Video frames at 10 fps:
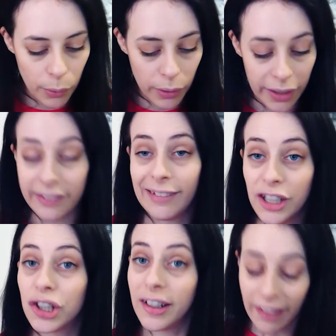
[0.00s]
is
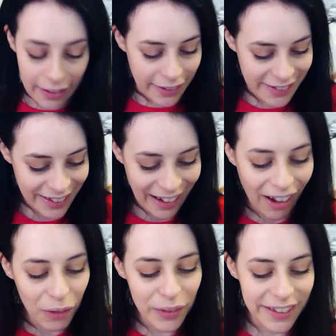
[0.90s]
literally that.
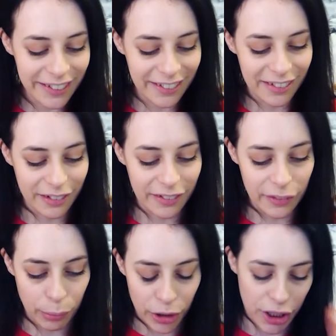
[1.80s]
I would need to discuss
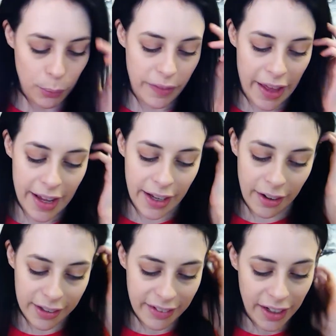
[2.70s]
this project with AA
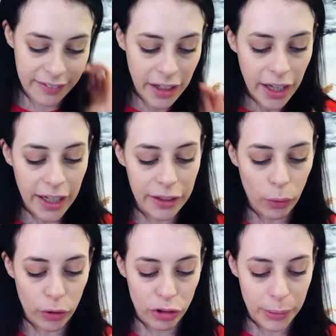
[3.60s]
Architects in
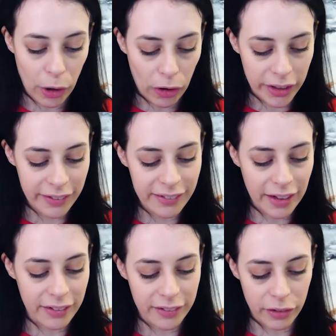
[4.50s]
order to be honest
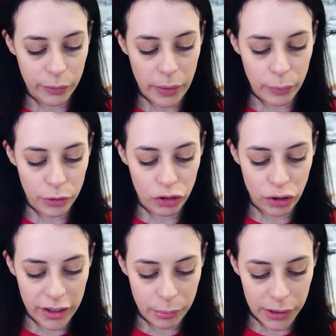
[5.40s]
and discuss whether we should
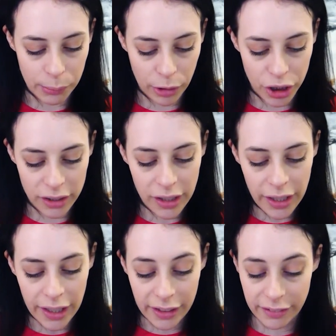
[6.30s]
try to bring the project
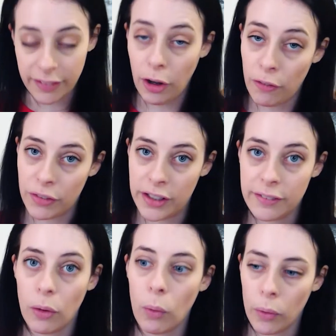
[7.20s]
into the office
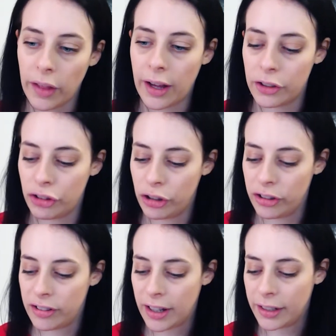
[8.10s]
or that I should
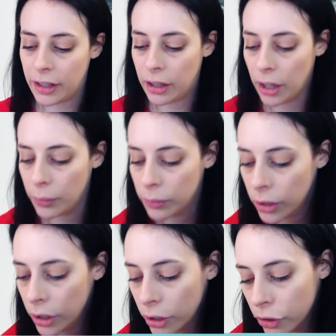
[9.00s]
undertake it alone.
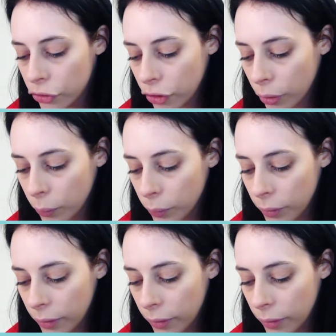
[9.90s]
So